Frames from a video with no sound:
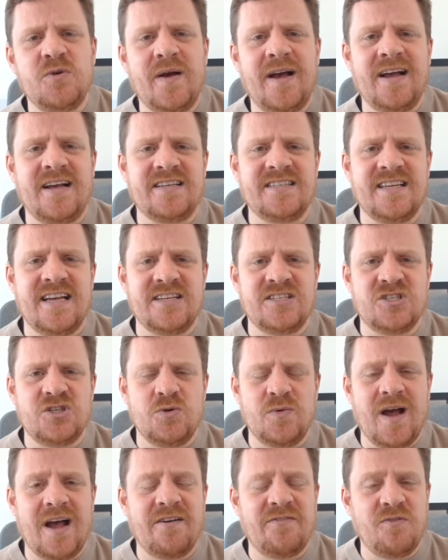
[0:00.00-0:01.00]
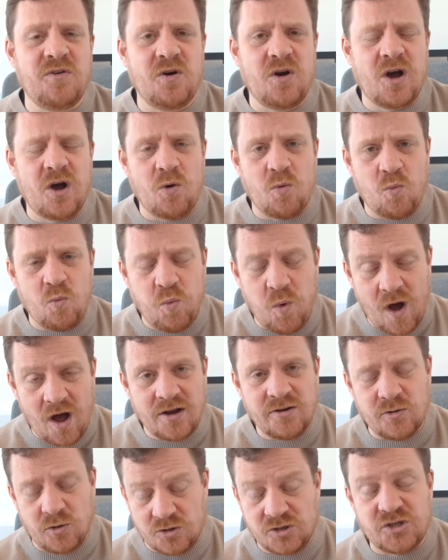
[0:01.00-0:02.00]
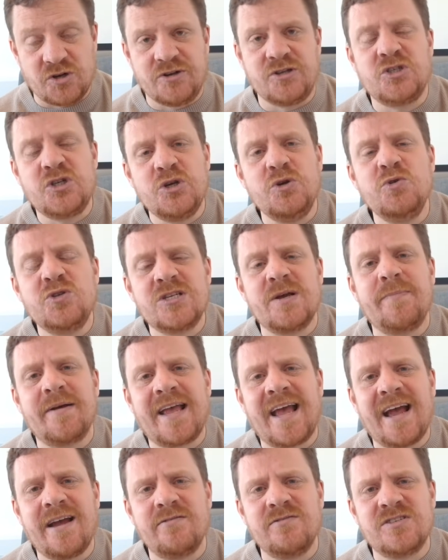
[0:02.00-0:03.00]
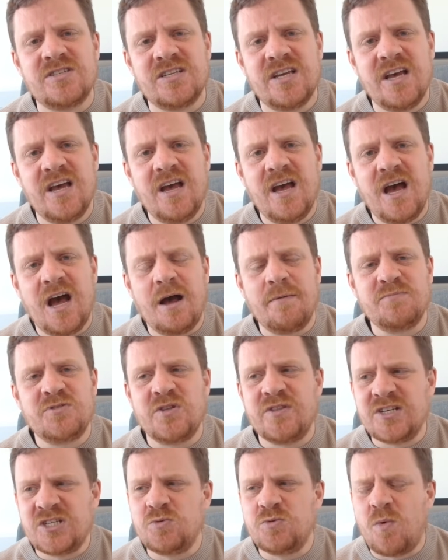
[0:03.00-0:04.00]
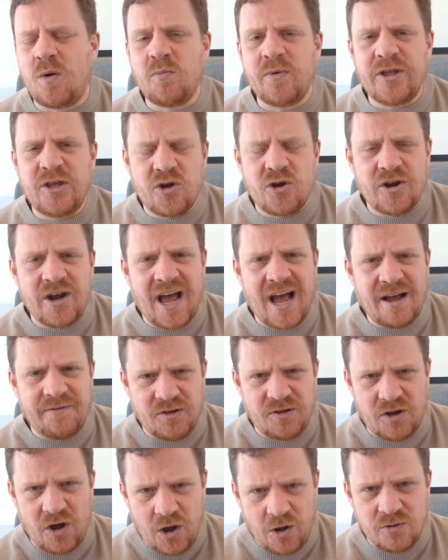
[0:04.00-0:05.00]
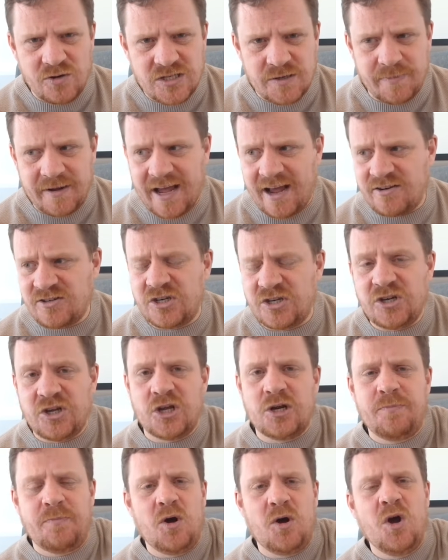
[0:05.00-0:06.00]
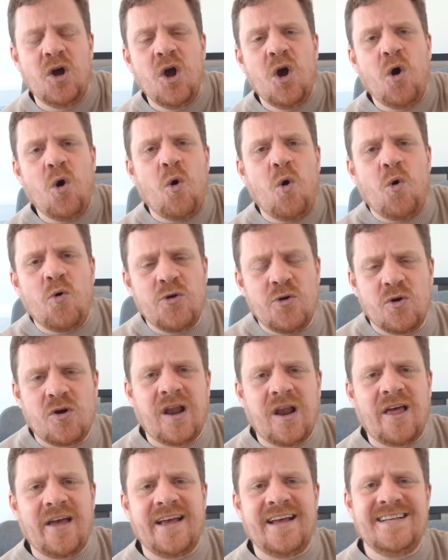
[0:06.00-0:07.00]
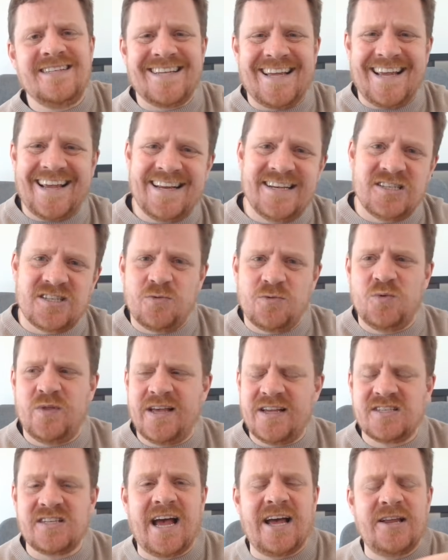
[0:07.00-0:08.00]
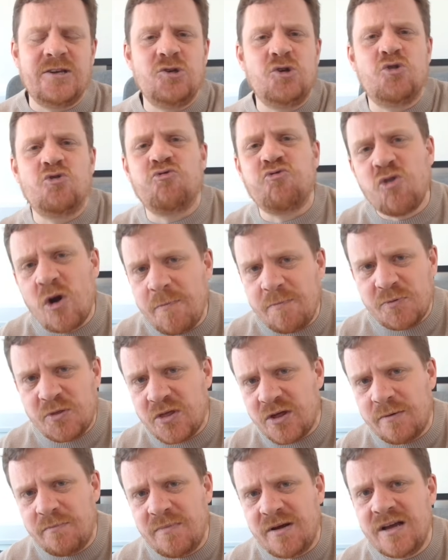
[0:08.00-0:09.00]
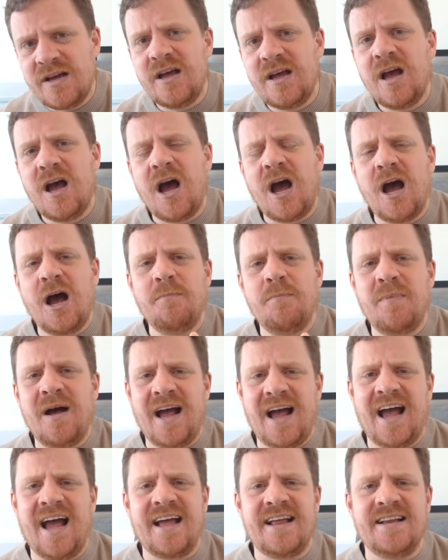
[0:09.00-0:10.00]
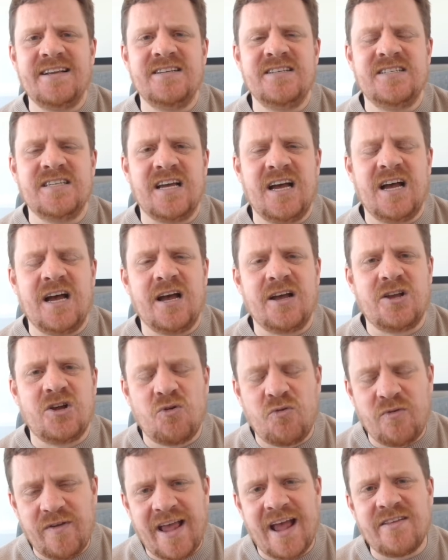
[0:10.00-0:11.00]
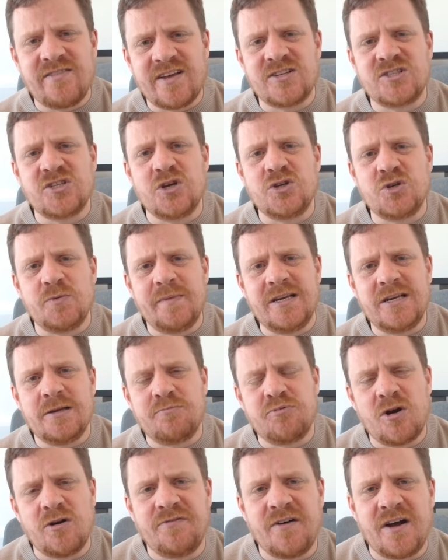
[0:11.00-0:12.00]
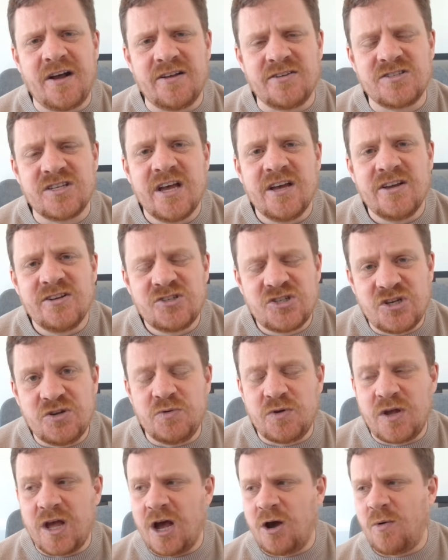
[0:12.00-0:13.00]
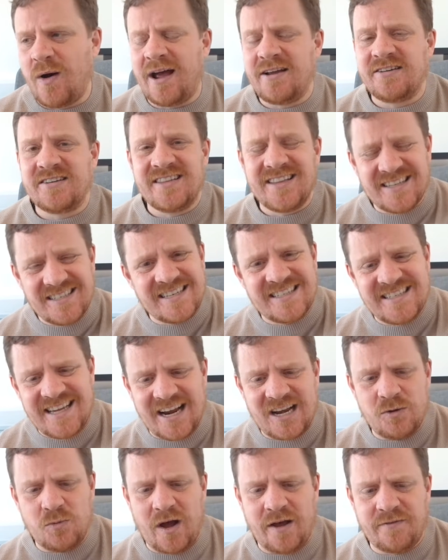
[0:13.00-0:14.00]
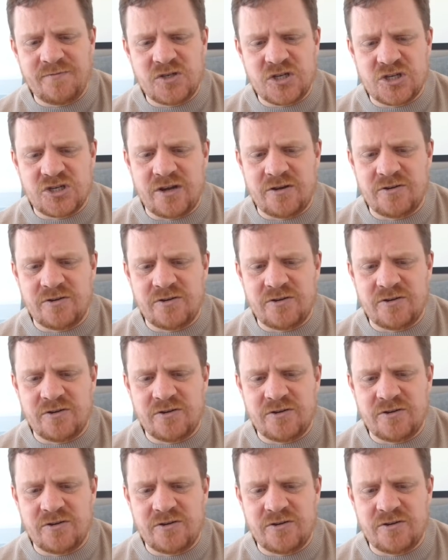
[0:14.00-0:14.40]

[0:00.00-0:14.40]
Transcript: you access to have uh, one or, sorry, two sub-accounts. Um, so this is one where you're going to have your own sub-account and you're going to put all your clients into this and group them um, and uh, create their social media profiles to go out. And that's exactly what I've just